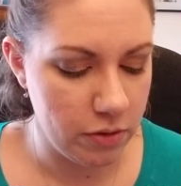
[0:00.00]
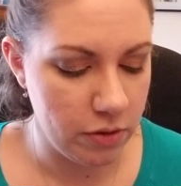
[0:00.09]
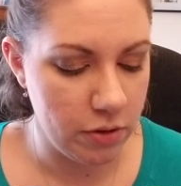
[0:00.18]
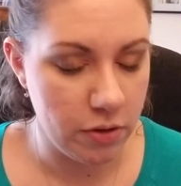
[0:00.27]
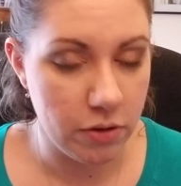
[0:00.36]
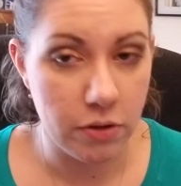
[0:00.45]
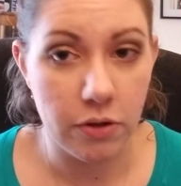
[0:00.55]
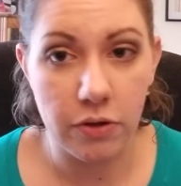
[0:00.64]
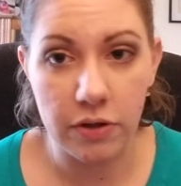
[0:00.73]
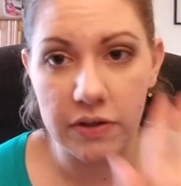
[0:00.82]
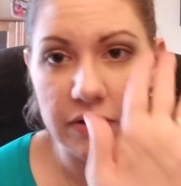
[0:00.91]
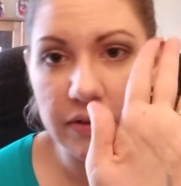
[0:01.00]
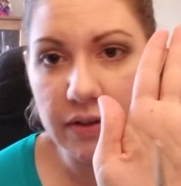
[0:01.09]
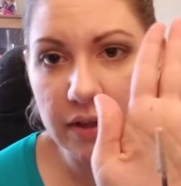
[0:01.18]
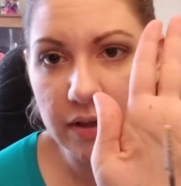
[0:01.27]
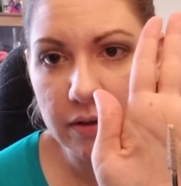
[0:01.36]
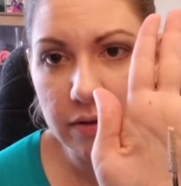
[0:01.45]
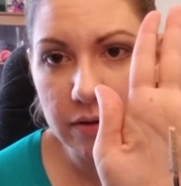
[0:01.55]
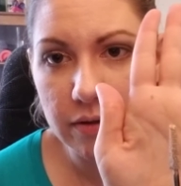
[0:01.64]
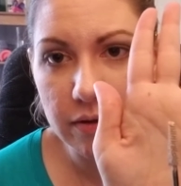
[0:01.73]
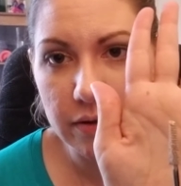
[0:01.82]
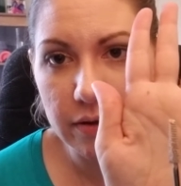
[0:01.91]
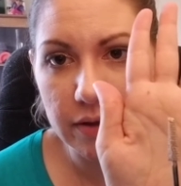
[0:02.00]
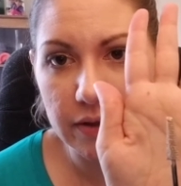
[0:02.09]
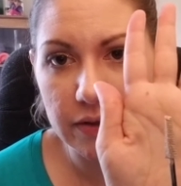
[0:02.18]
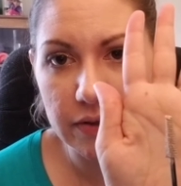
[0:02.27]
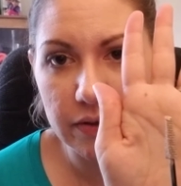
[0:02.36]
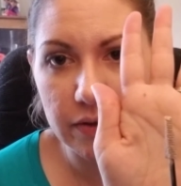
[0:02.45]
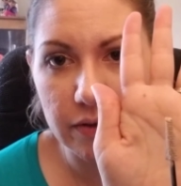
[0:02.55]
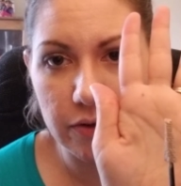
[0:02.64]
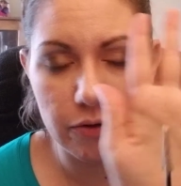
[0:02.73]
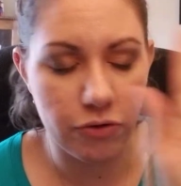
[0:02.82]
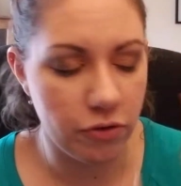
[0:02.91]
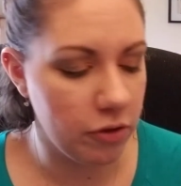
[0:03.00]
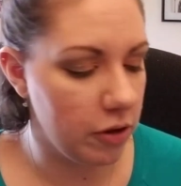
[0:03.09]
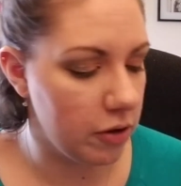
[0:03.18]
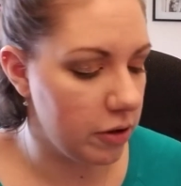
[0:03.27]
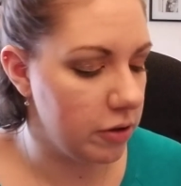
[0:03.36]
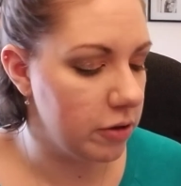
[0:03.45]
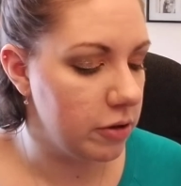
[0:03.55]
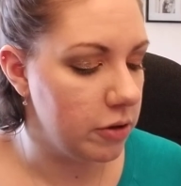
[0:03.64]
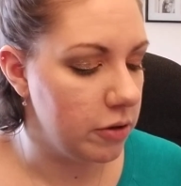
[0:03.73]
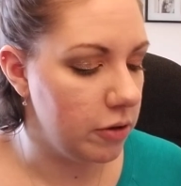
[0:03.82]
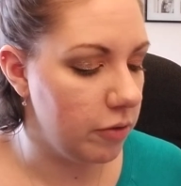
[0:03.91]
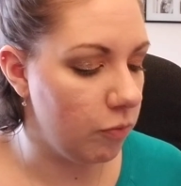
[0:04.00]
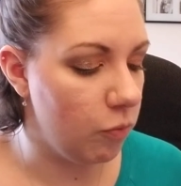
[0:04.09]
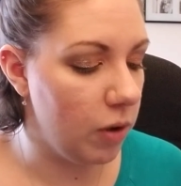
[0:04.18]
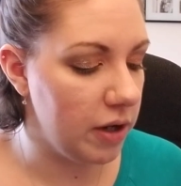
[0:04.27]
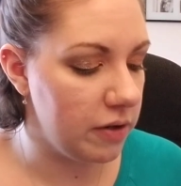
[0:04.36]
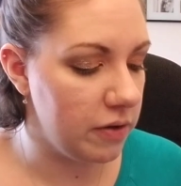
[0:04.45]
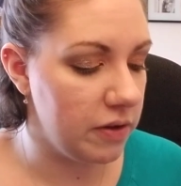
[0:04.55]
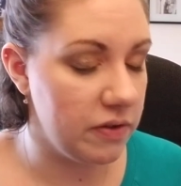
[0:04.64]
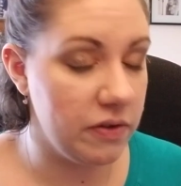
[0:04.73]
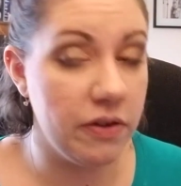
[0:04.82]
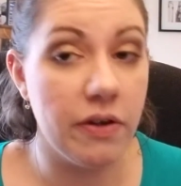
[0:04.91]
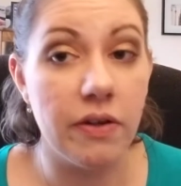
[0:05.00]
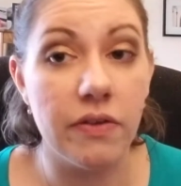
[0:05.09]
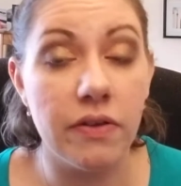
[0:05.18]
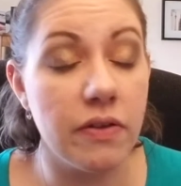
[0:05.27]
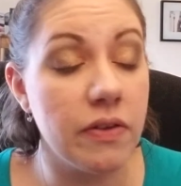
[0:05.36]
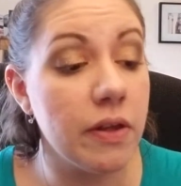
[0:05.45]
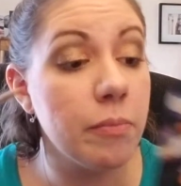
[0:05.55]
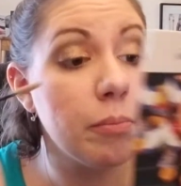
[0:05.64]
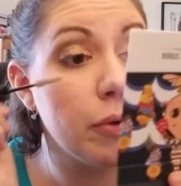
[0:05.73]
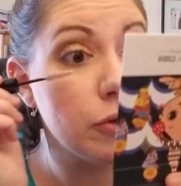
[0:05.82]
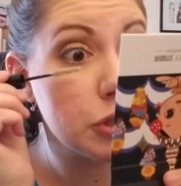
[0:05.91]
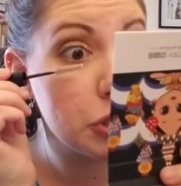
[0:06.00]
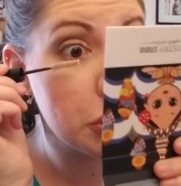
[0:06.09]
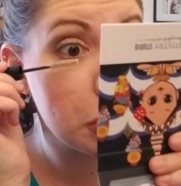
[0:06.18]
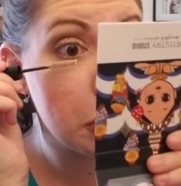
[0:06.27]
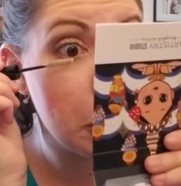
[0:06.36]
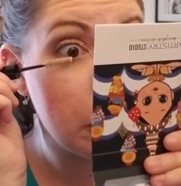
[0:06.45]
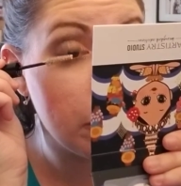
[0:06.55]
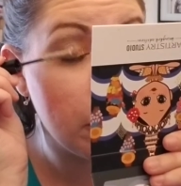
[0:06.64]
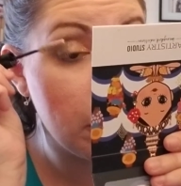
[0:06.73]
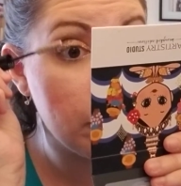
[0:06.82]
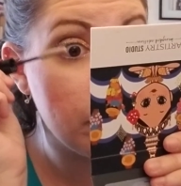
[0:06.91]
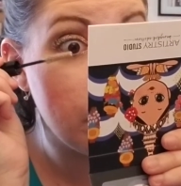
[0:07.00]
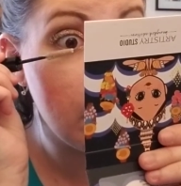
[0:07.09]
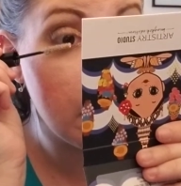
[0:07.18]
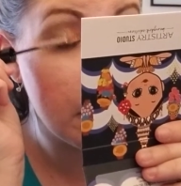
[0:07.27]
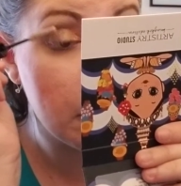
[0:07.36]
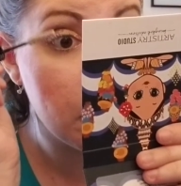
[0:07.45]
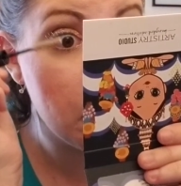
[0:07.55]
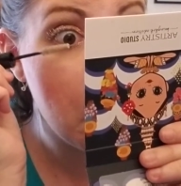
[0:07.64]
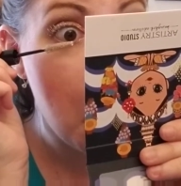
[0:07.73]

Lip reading: you can see, is neutral color. And what this does is it boosts your volume